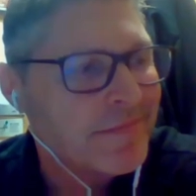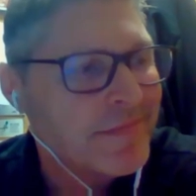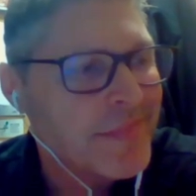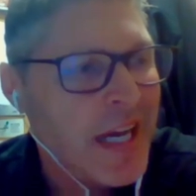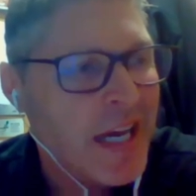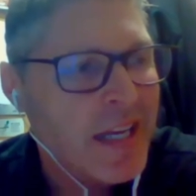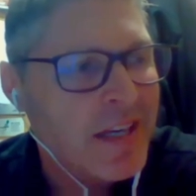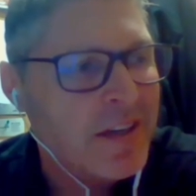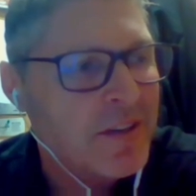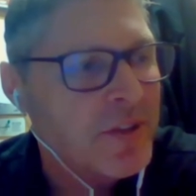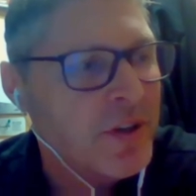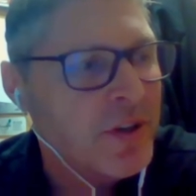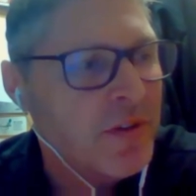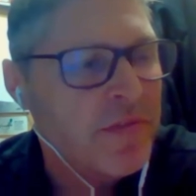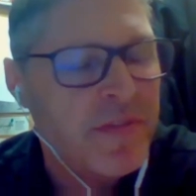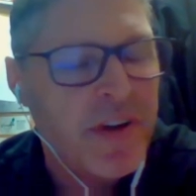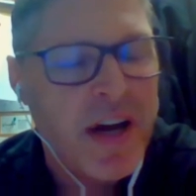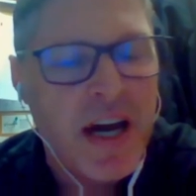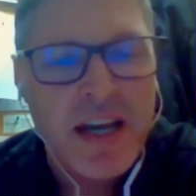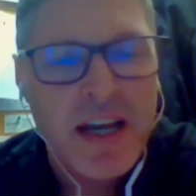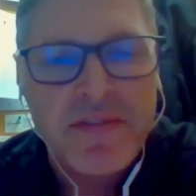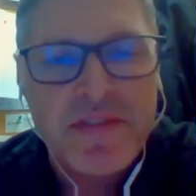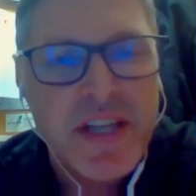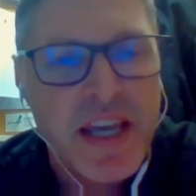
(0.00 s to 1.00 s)
I don't know,
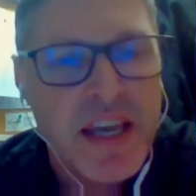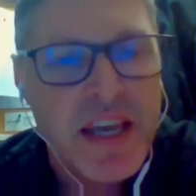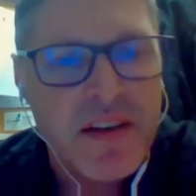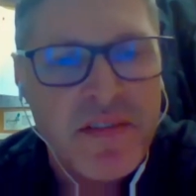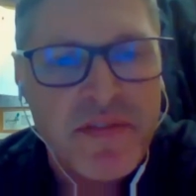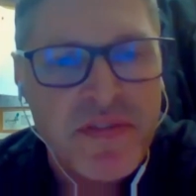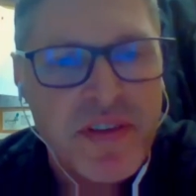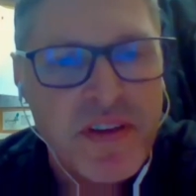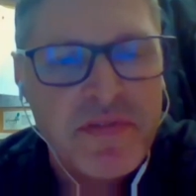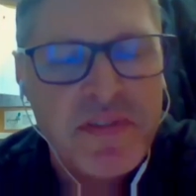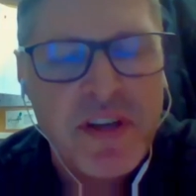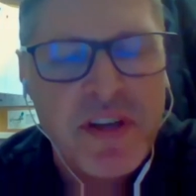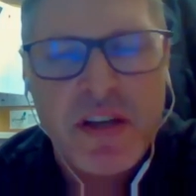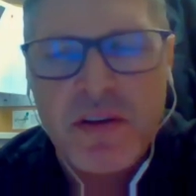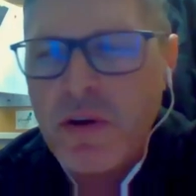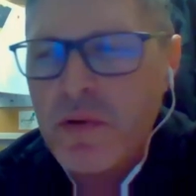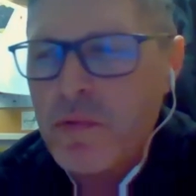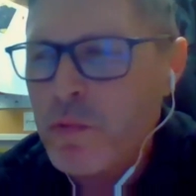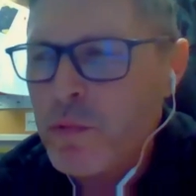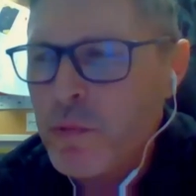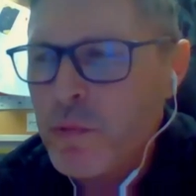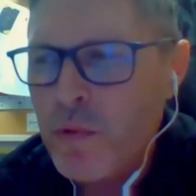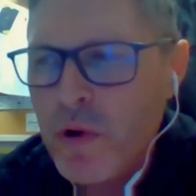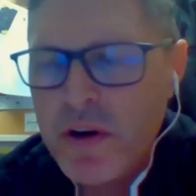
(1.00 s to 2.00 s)
5, 10, 15
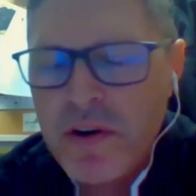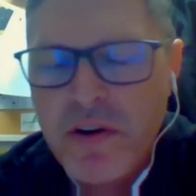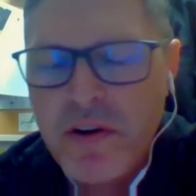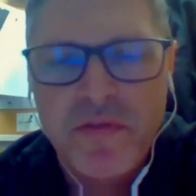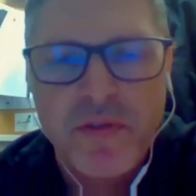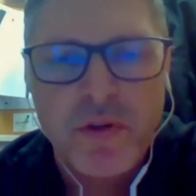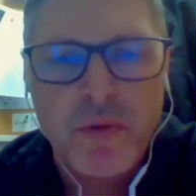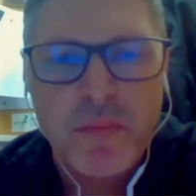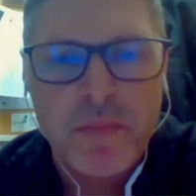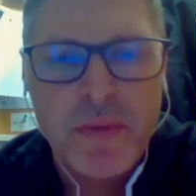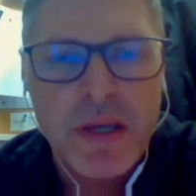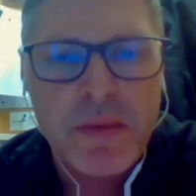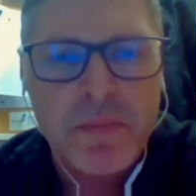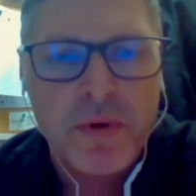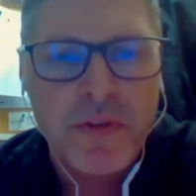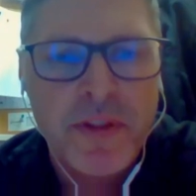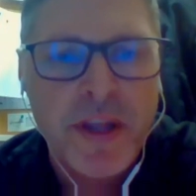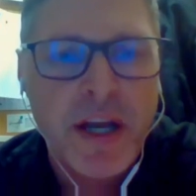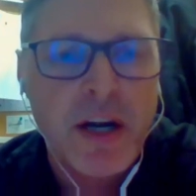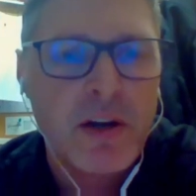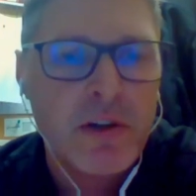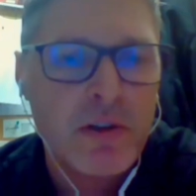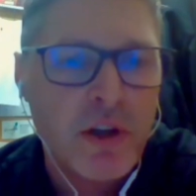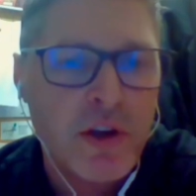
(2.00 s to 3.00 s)
wonderful people
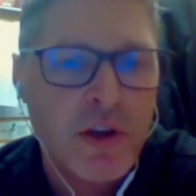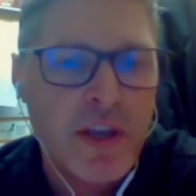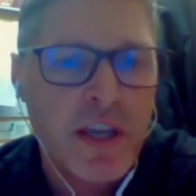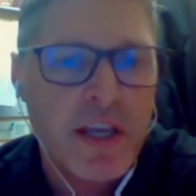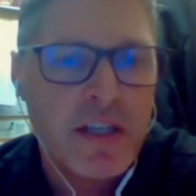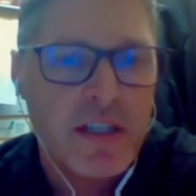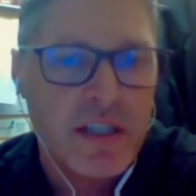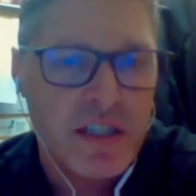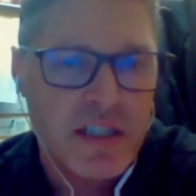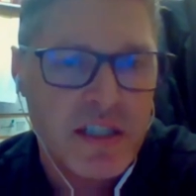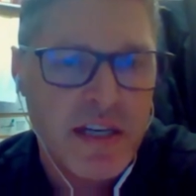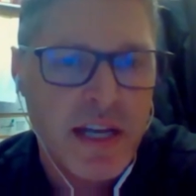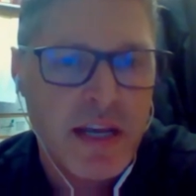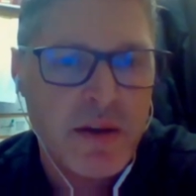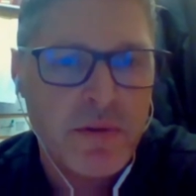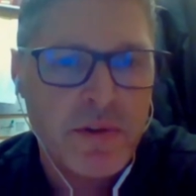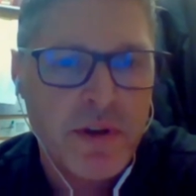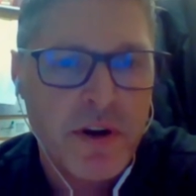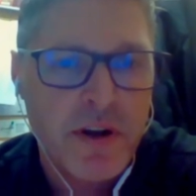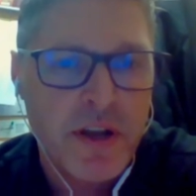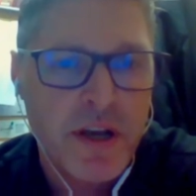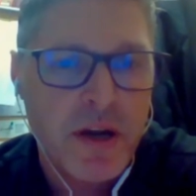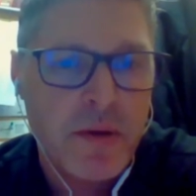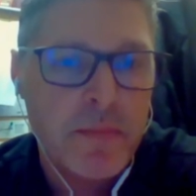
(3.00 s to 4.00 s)
that are looking to stay with
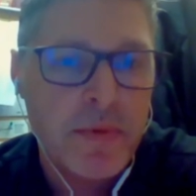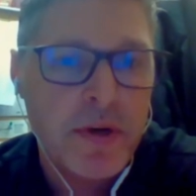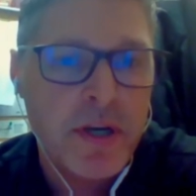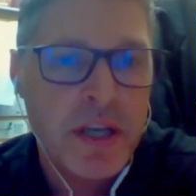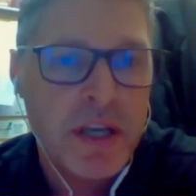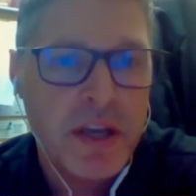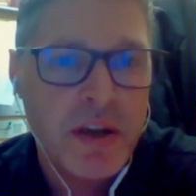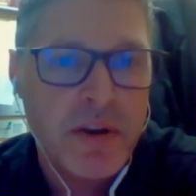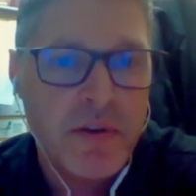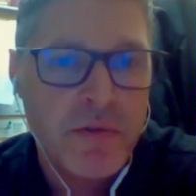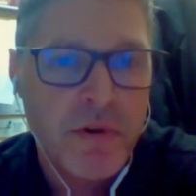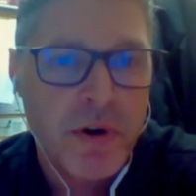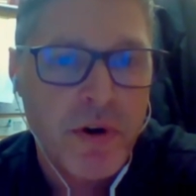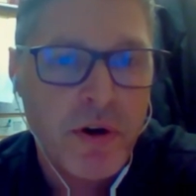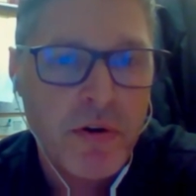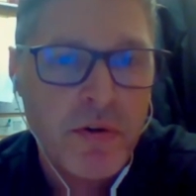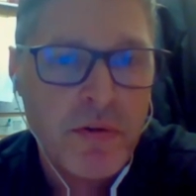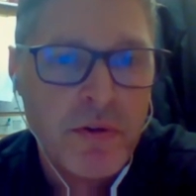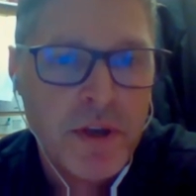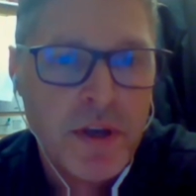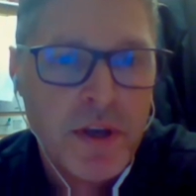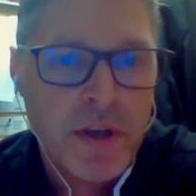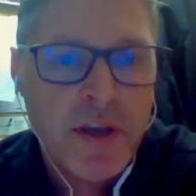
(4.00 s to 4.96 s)
our company and grow.